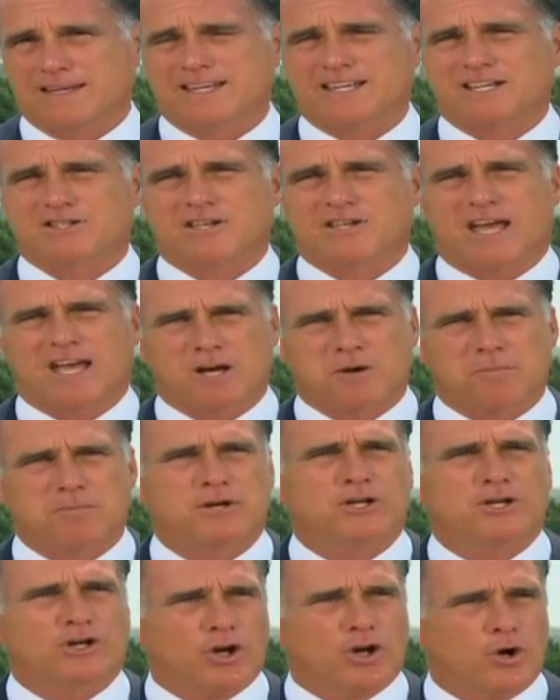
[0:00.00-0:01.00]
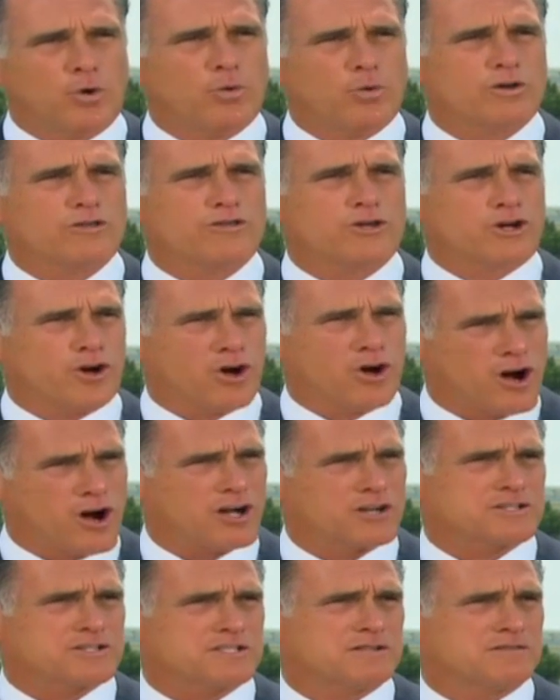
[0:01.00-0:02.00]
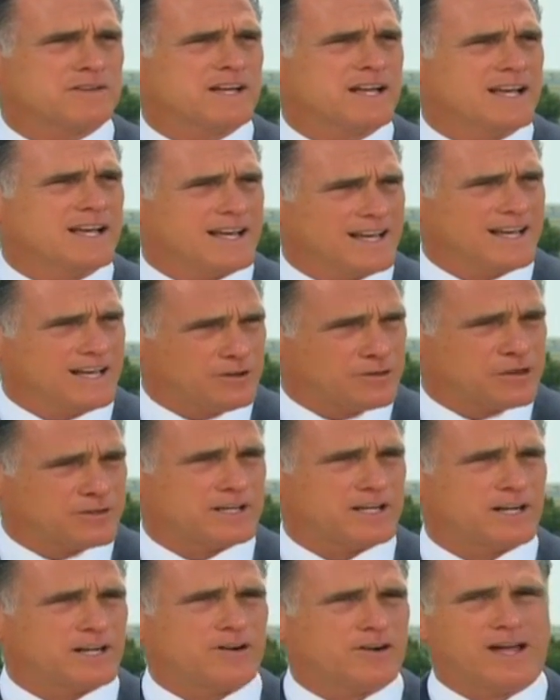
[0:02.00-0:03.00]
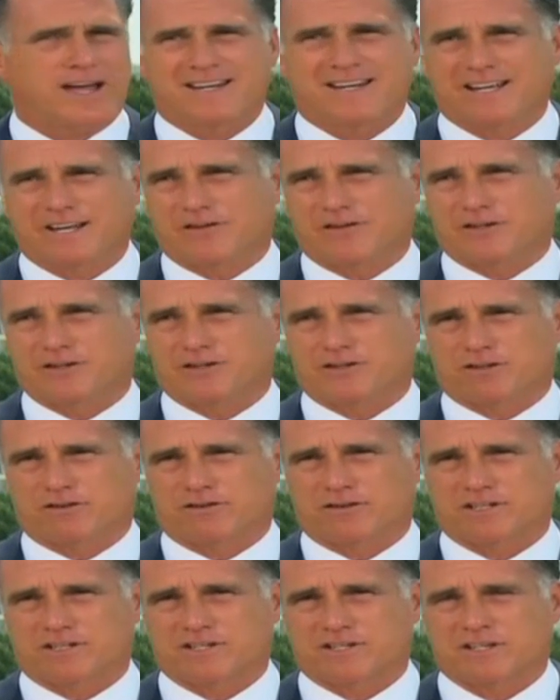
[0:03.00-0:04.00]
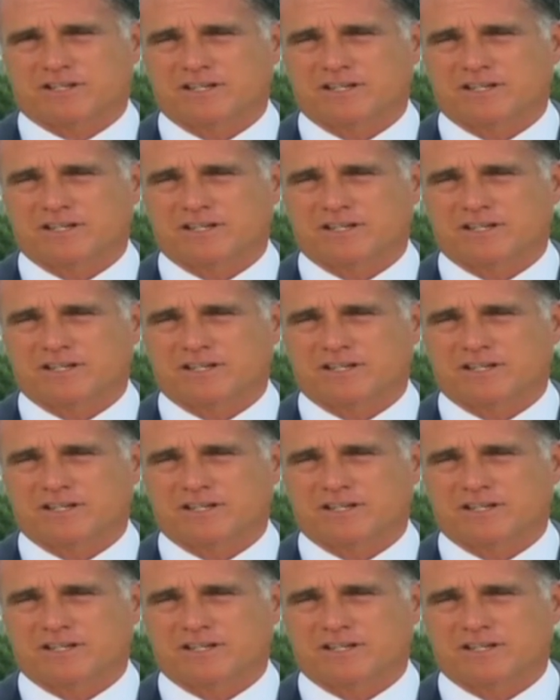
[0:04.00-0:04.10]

is helping lower the cost of health care and health insurance.